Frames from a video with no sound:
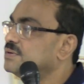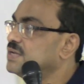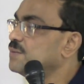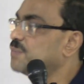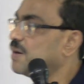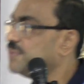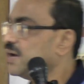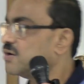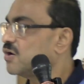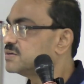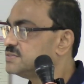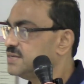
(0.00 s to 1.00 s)
tip of the
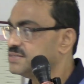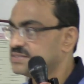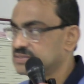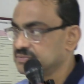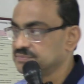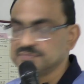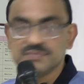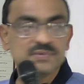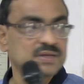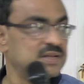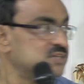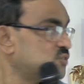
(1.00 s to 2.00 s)
coccyx.
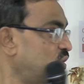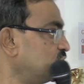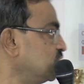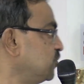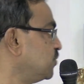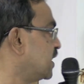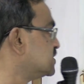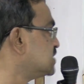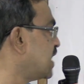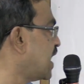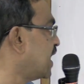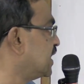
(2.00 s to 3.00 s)
It is continued as
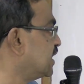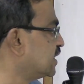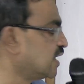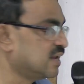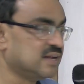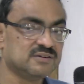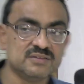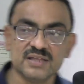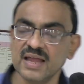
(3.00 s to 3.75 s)
the anal canal.